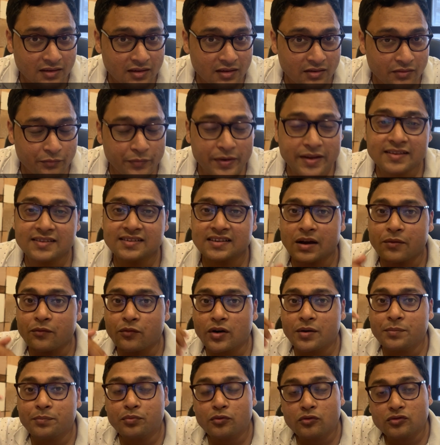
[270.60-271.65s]
When
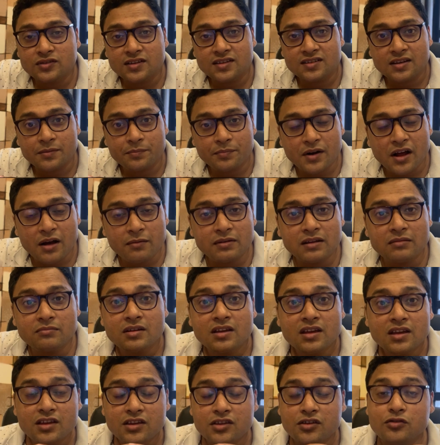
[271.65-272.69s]
someone poses a problem,
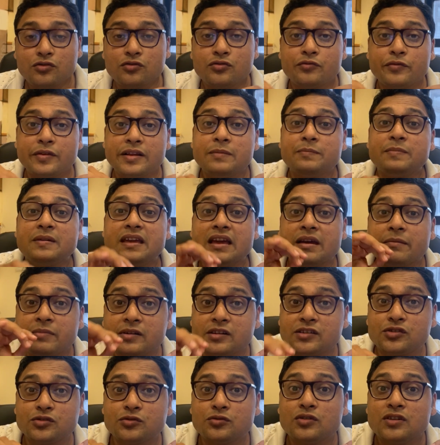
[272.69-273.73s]
you will be able
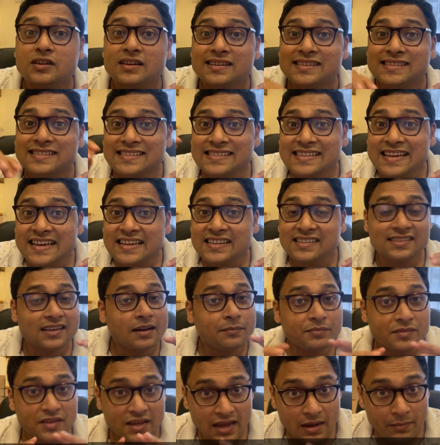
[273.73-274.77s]
to say
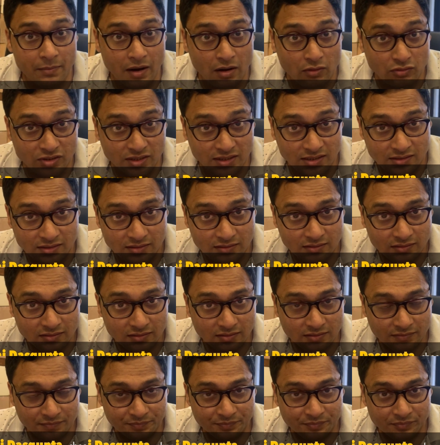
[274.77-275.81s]
something about it.
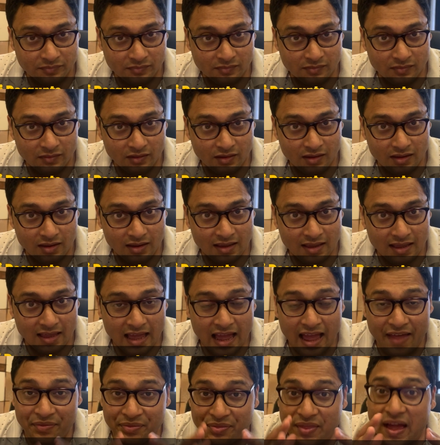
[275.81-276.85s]

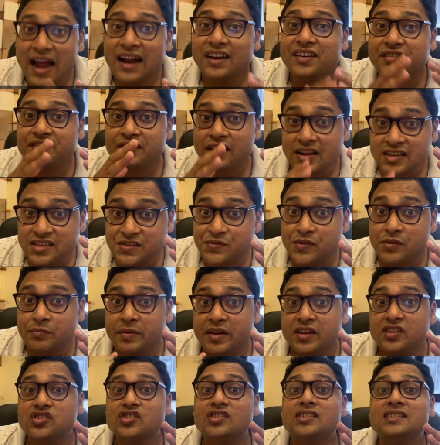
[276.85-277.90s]
And that
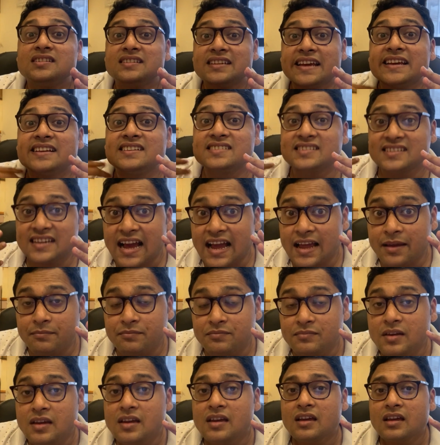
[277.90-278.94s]
transformation takes time.
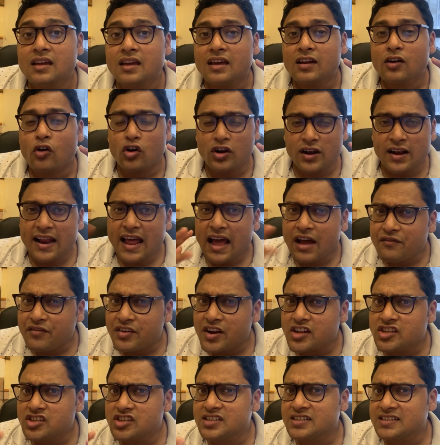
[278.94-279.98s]
On an
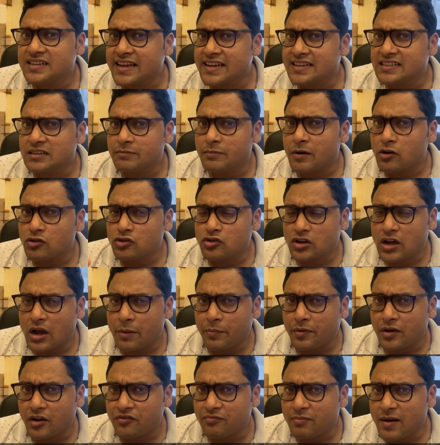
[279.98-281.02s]
average, it takes about a
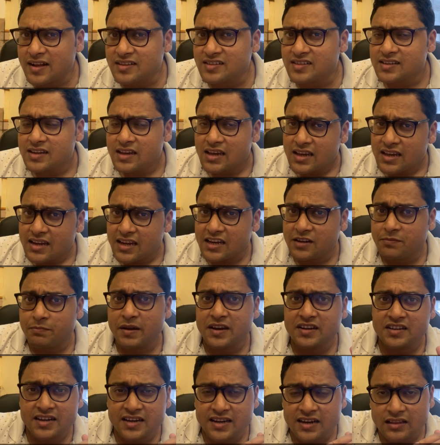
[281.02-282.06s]
couple of months. It may
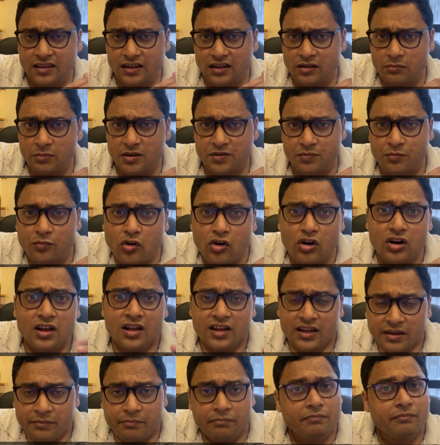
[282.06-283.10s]
take a little bit more.
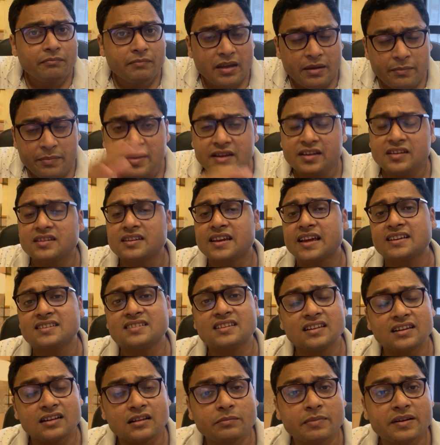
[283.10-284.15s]
Maybe it takes a
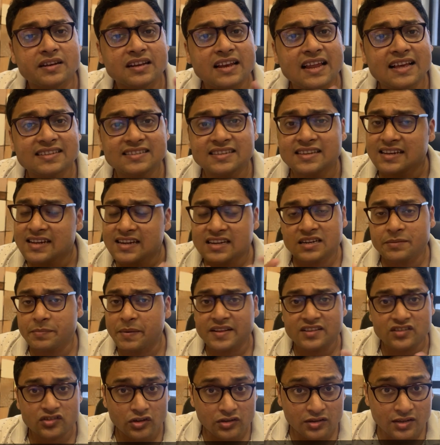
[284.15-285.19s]
little bit less.
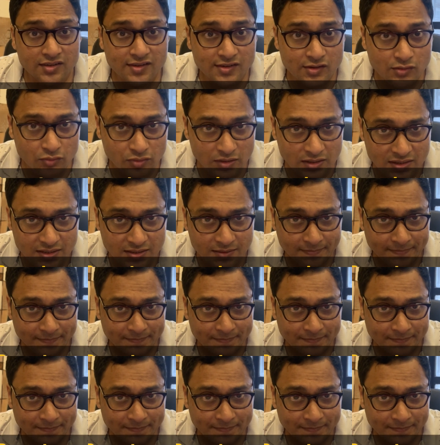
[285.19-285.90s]
Depends on the student.